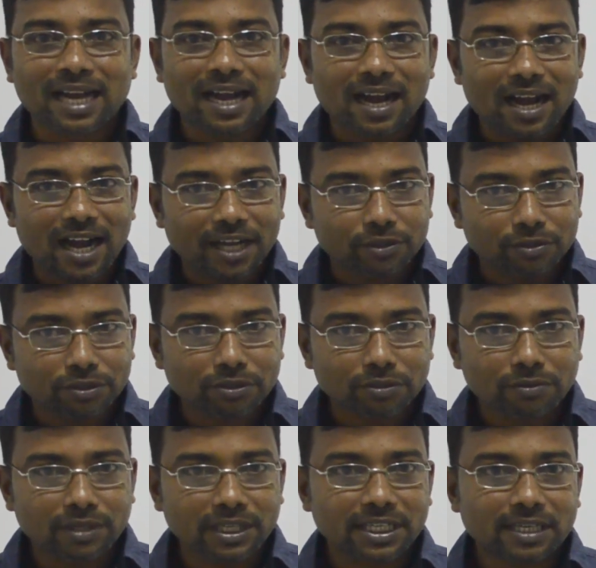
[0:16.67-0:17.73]
Are you
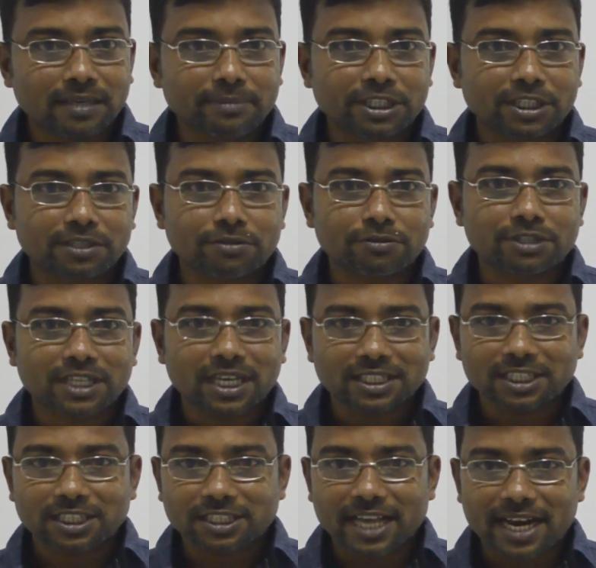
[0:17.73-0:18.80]
truly committed to
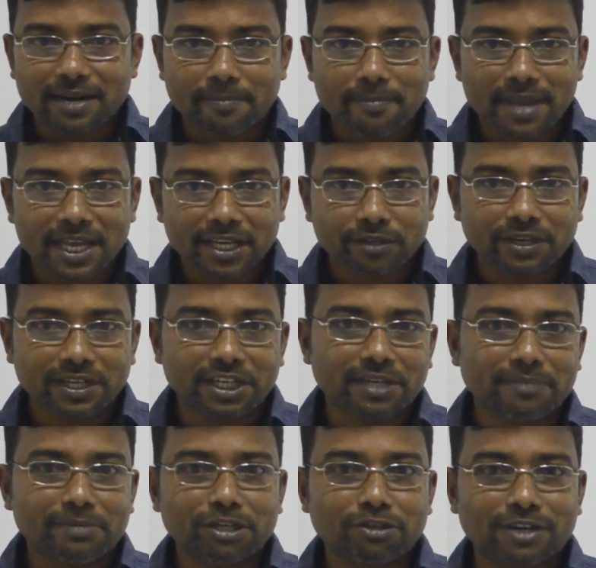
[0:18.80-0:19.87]
success and make your
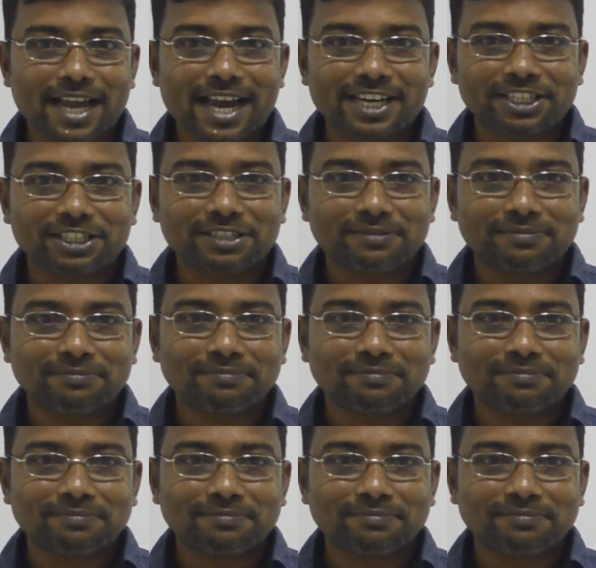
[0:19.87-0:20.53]
dream into reality?